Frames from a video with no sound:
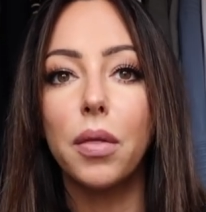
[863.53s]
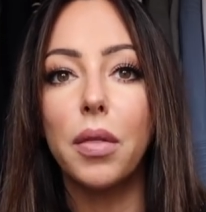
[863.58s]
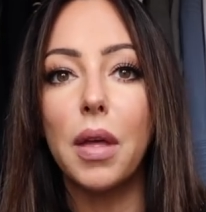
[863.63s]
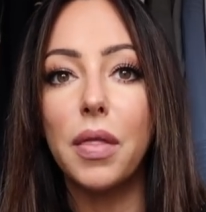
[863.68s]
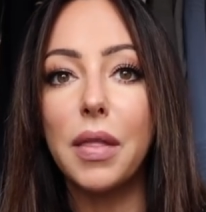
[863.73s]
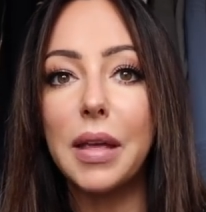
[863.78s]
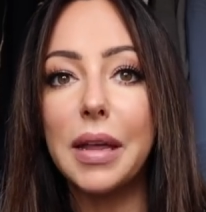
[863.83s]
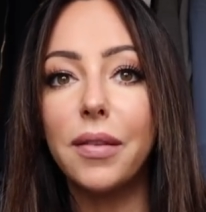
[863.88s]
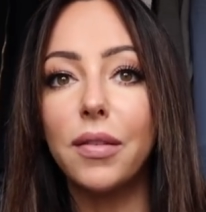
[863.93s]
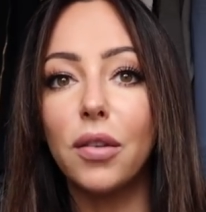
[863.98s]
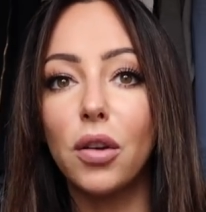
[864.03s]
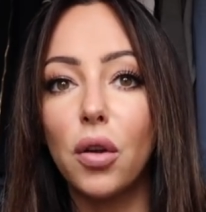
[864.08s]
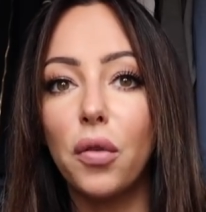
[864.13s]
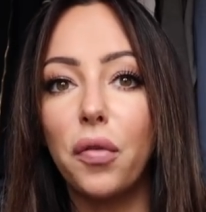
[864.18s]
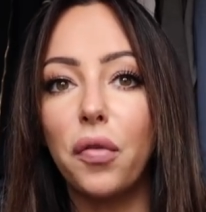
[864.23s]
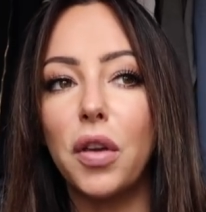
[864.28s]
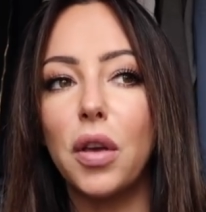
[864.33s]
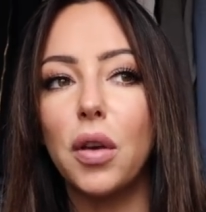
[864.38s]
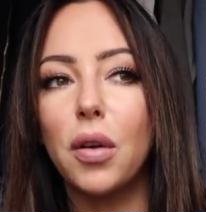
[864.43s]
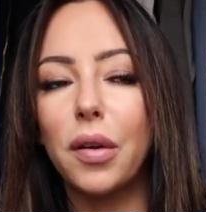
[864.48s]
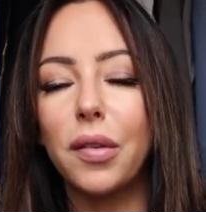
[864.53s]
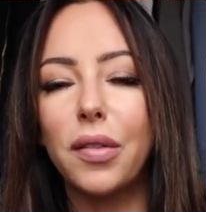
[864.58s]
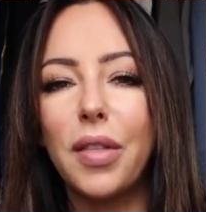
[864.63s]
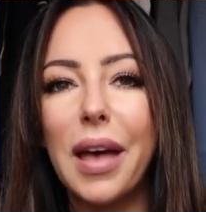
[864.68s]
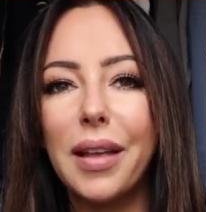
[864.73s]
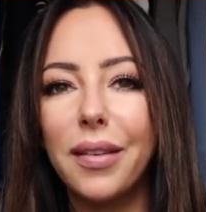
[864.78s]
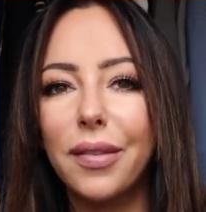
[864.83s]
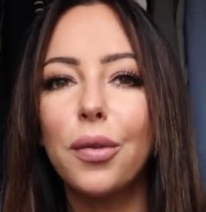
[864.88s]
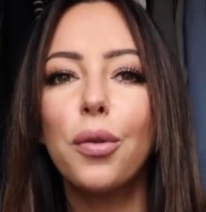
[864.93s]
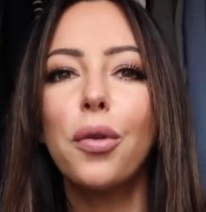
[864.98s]
then these are good for you, because
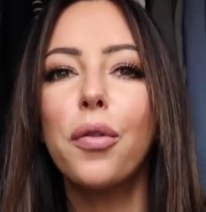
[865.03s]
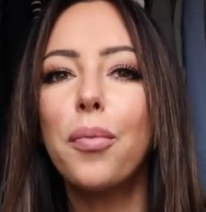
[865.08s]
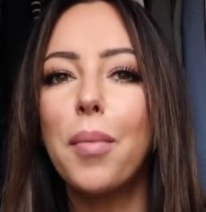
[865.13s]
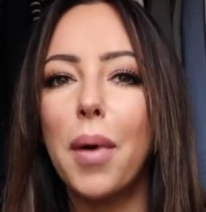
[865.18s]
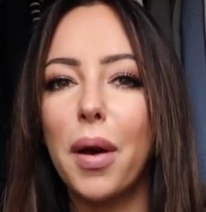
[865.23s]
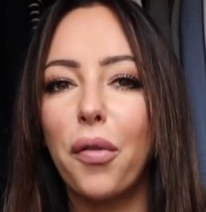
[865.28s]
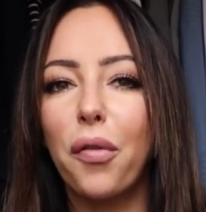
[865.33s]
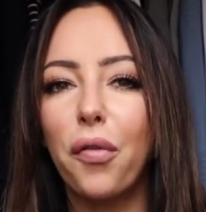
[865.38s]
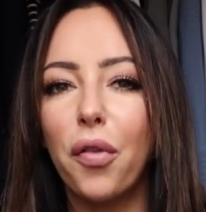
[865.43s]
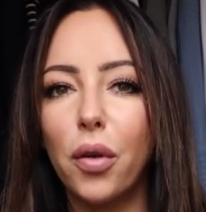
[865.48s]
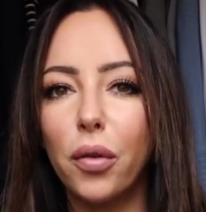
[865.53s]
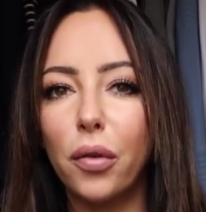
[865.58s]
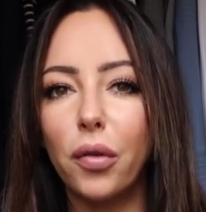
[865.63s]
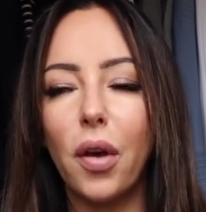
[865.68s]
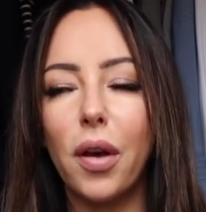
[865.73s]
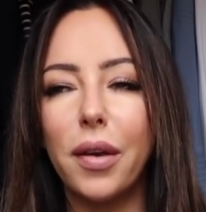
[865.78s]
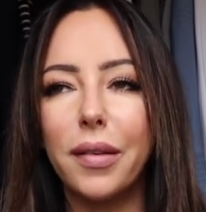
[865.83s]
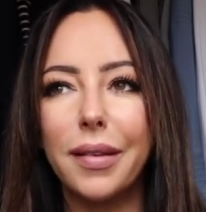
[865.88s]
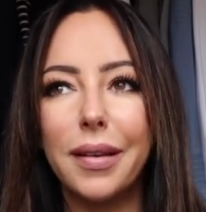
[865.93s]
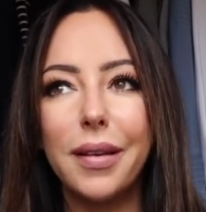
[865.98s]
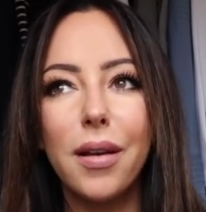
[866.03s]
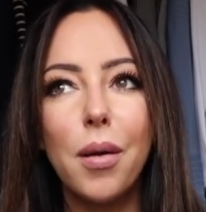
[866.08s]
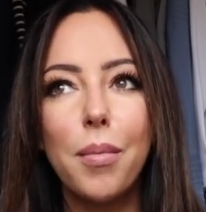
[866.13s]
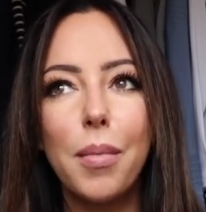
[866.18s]
that's sort of my foot sizing.